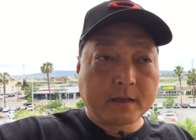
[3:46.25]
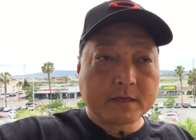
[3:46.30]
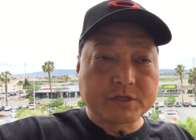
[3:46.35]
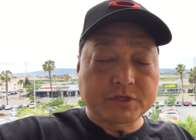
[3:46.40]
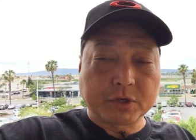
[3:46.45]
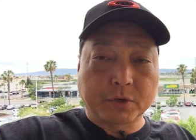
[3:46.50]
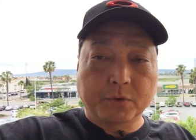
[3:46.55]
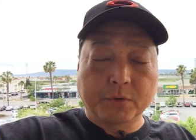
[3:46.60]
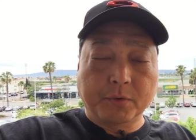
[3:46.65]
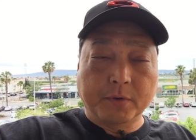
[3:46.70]

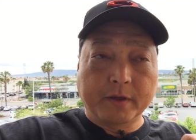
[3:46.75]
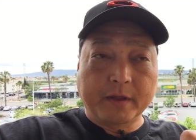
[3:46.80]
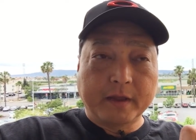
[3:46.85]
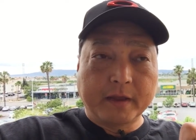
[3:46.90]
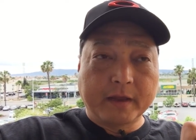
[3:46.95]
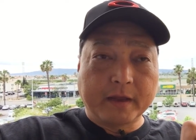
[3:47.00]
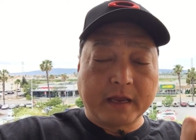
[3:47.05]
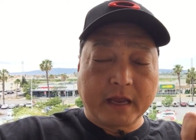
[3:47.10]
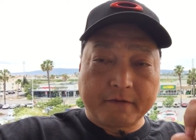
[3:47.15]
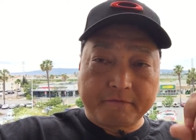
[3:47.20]
So
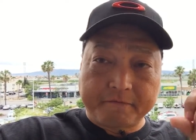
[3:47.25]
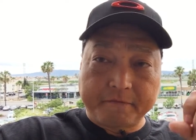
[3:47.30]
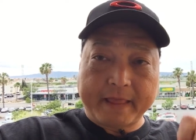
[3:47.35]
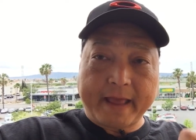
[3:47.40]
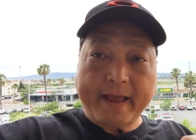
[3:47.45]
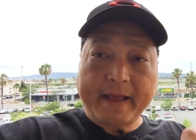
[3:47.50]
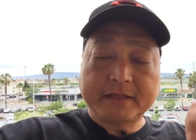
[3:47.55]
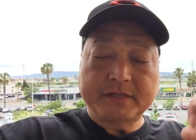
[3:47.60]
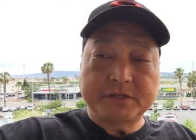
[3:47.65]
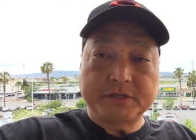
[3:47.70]
if
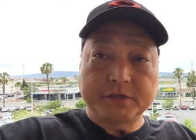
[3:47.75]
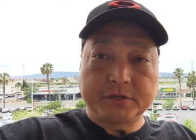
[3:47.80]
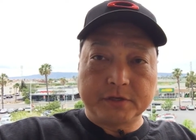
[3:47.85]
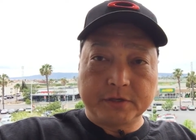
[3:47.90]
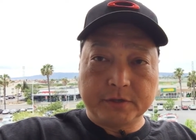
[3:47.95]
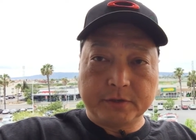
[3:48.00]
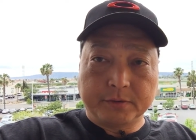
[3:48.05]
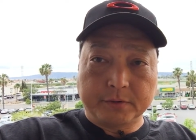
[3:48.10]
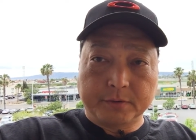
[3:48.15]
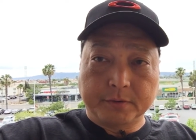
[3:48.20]
that's
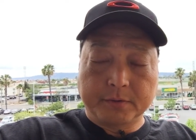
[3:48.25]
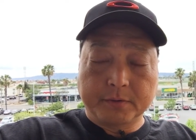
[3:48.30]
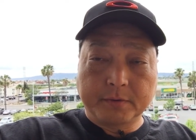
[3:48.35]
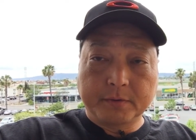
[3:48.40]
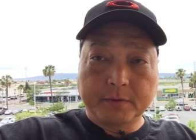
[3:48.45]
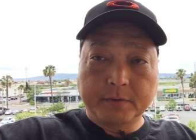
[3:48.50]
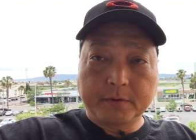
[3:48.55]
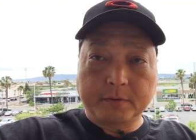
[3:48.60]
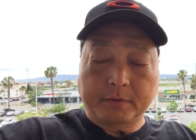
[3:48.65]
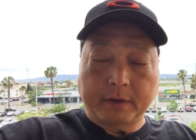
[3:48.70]
you,
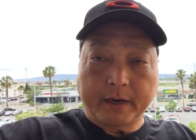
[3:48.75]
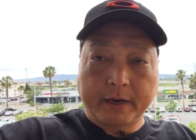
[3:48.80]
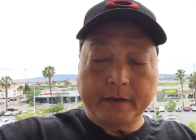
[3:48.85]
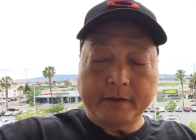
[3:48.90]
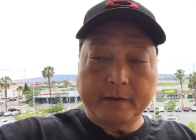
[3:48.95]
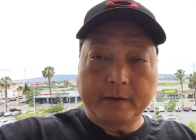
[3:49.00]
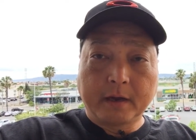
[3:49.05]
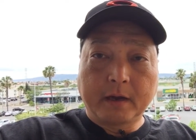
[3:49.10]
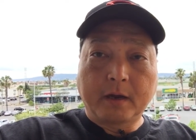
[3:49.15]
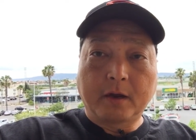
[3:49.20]

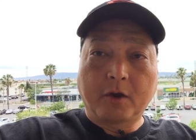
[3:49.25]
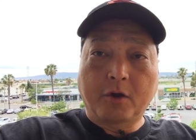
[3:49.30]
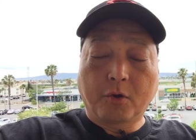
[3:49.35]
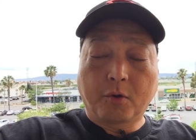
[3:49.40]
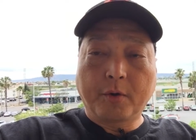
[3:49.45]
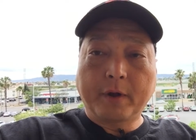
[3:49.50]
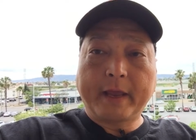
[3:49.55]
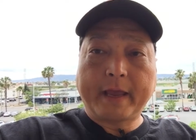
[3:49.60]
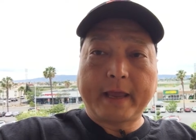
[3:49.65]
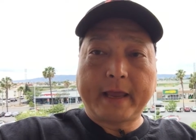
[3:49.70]
right,
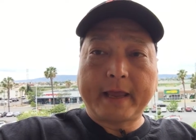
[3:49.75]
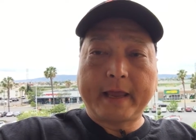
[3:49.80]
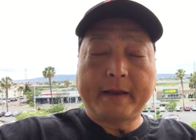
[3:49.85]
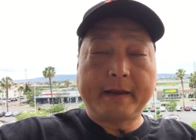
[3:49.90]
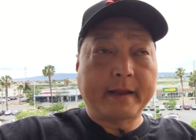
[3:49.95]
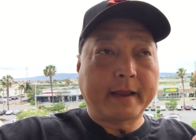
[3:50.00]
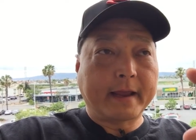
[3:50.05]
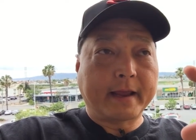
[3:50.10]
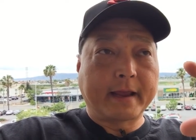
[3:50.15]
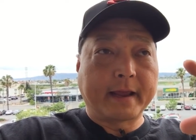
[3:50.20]
go
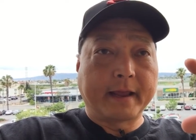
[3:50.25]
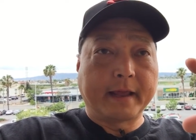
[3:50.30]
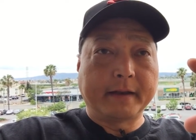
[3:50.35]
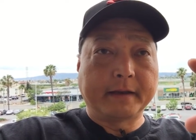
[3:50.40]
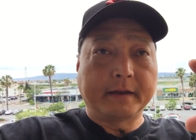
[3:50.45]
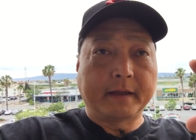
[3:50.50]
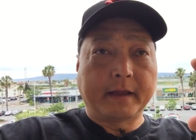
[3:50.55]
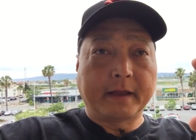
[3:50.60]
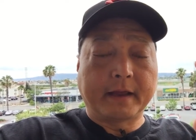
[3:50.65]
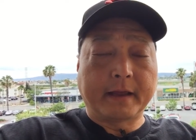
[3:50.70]
ahead
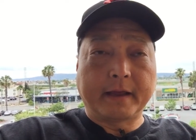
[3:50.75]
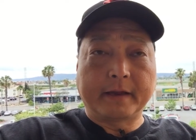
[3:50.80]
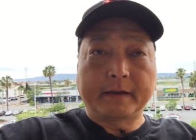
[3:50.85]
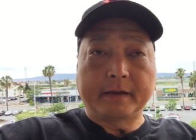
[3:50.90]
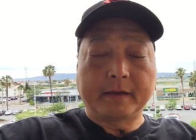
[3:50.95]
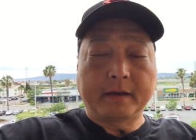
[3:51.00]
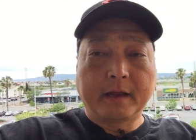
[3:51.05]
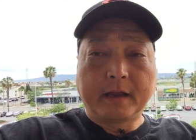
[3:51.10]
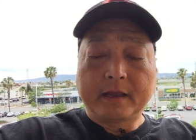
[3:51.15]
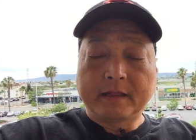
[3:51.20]
and,
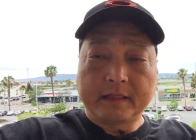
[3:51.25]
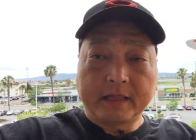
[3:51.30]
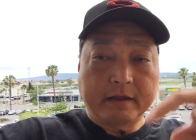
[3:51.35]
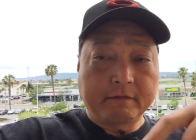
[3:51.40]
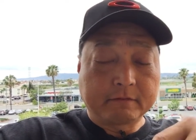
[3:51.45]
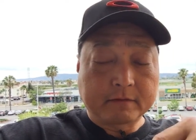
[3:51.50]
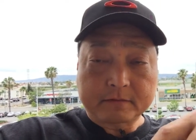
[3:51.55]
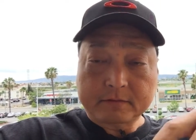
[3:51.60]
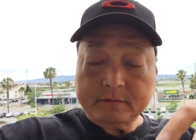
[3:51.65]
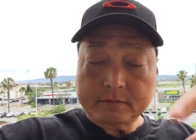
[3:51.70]
and leave,